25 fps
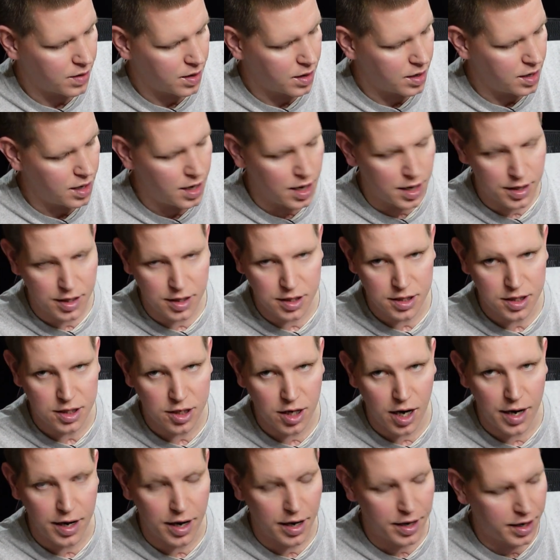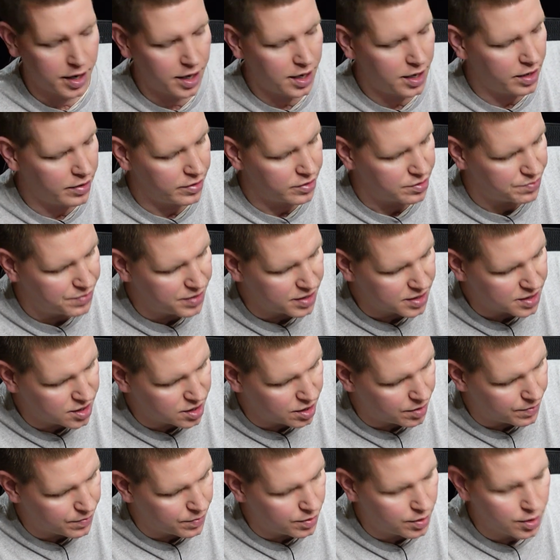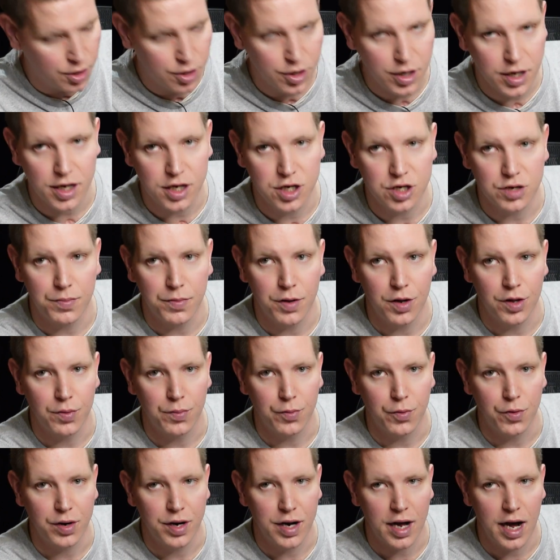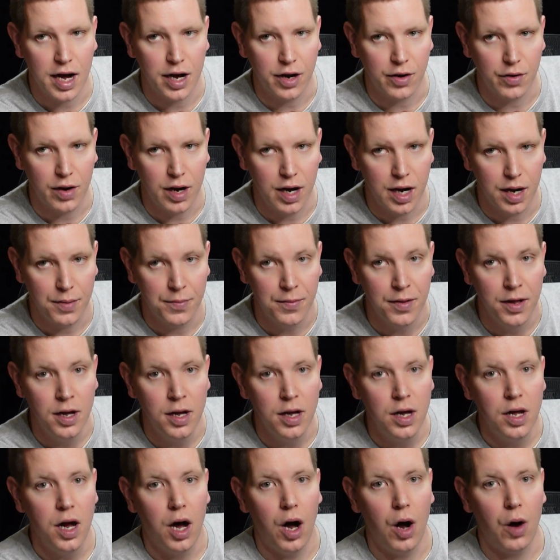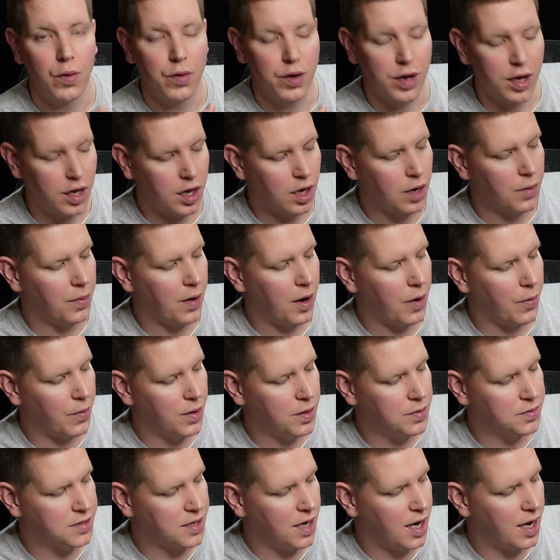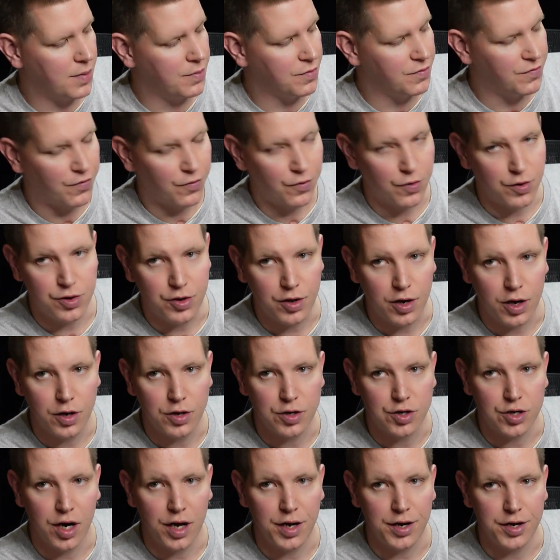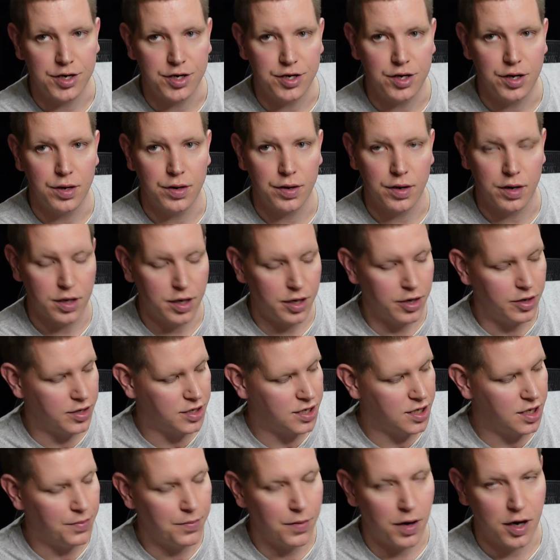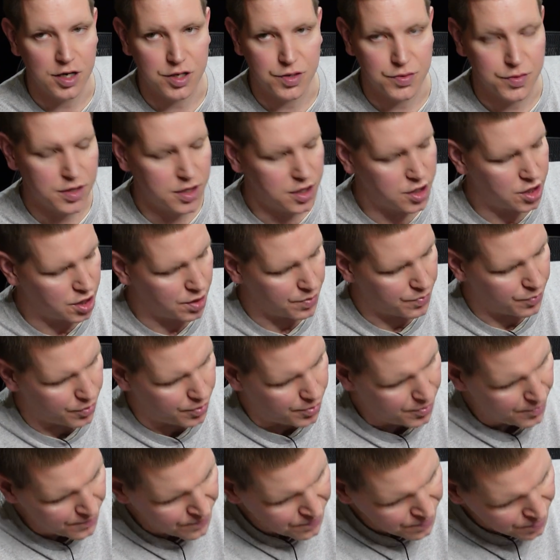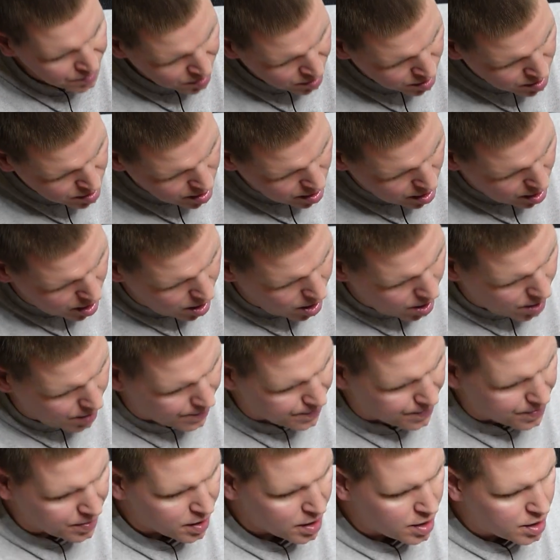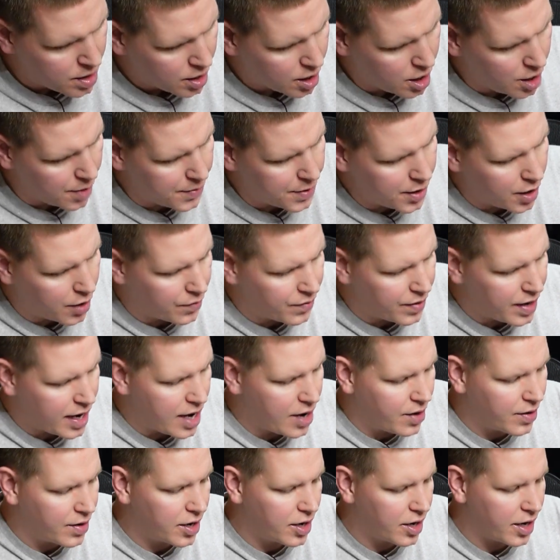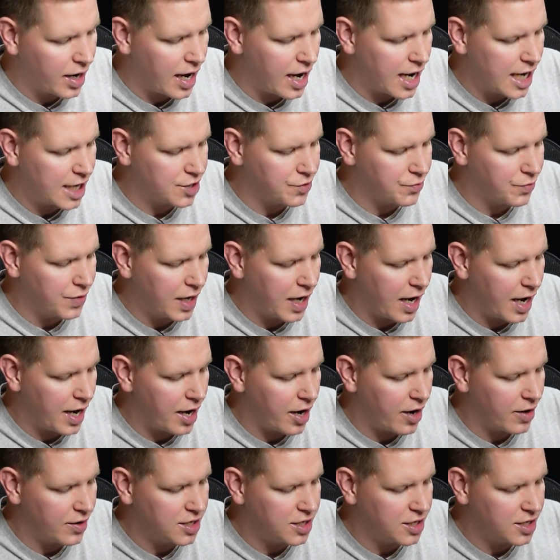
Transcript: yeah, just try not to get those mixed up. Look at your motherboard diagram. on the Gigabyte website before you go trying to clear the CMOS with the jumper. Coming on down here, guys, we got our